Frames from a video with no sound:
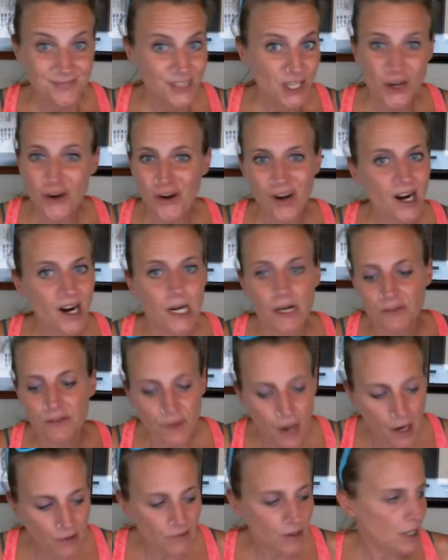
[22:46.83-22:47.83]
You're not going to
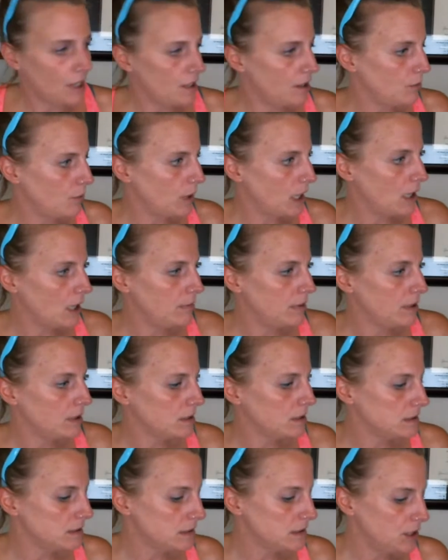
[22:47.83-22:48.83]
find that anywhere
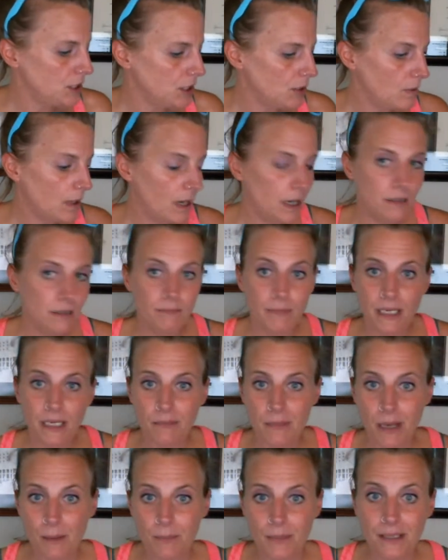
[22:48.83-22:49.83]
because you know what? Me
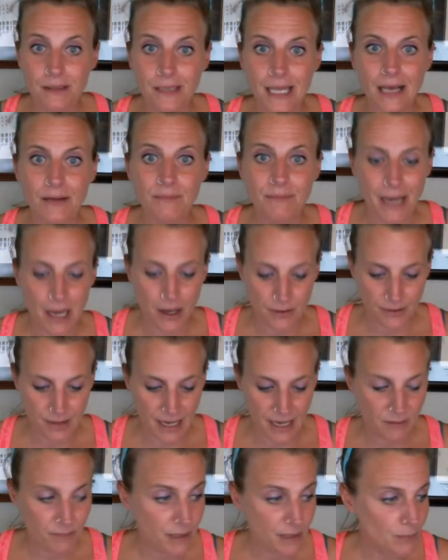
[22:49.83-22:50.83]
and my big loud mouth,
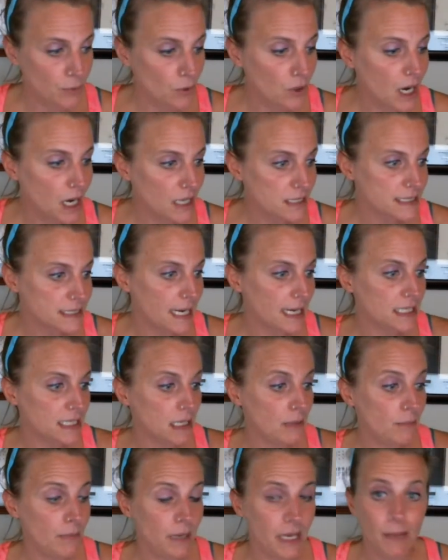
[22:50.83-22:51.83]
I have people
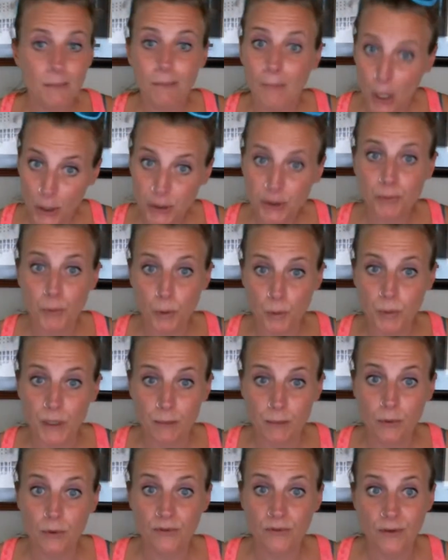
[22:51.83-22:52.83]
contacting me, multiple
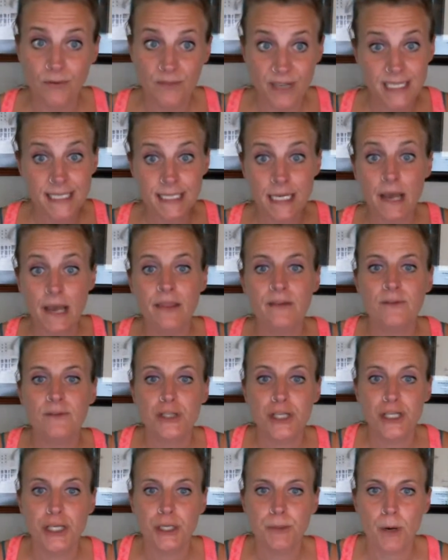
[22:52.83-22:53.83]
people from inside the
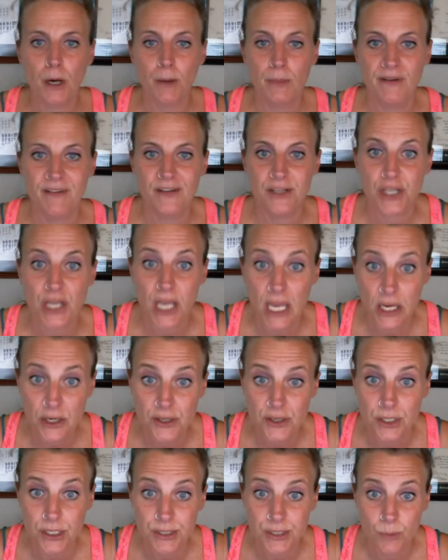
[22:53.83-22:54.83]
Virginia Department of
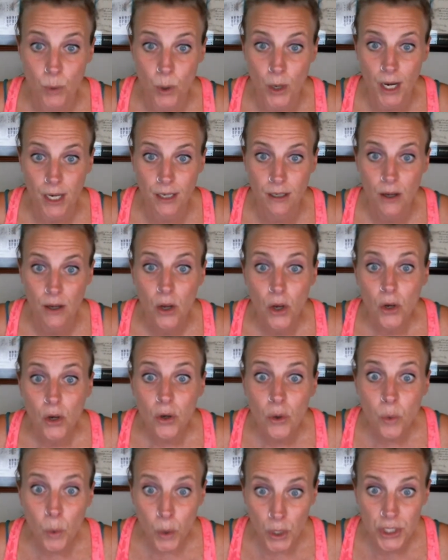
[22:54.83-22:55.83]
Education this morning
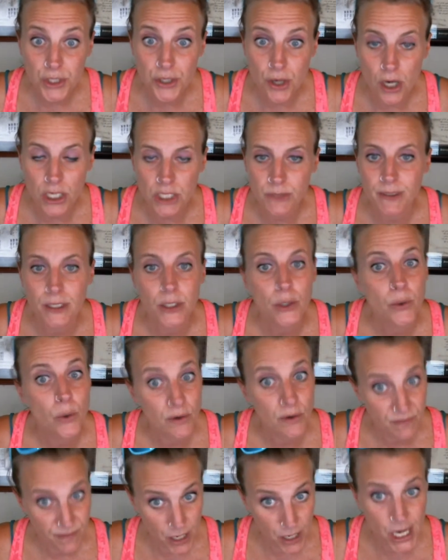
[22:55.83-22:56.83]
who want to talk to me, who
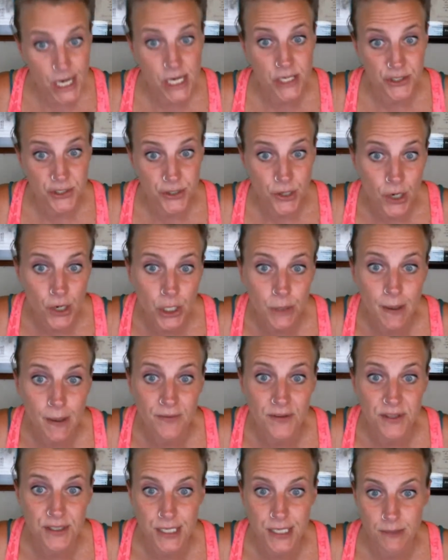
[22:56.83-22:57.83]
are very concerned
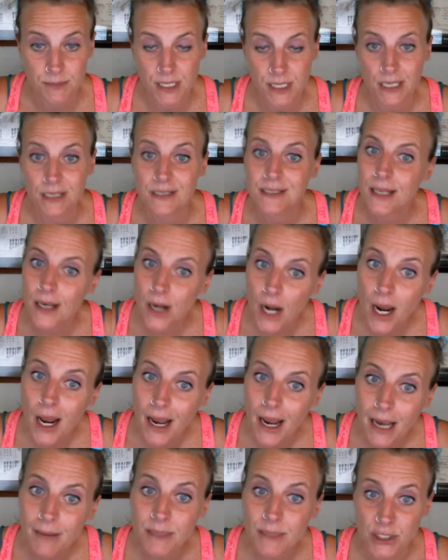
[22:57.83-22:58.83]
about the same things that
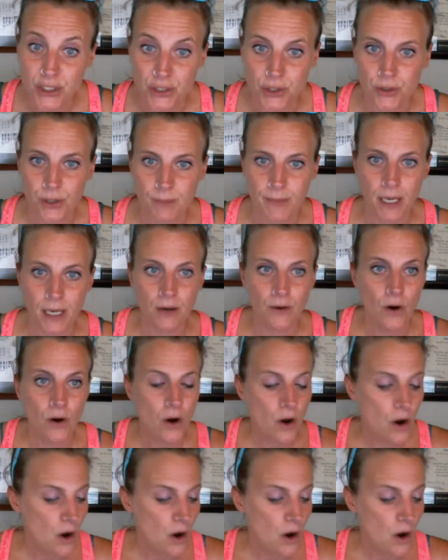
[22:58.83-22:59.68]
I'm concerned about.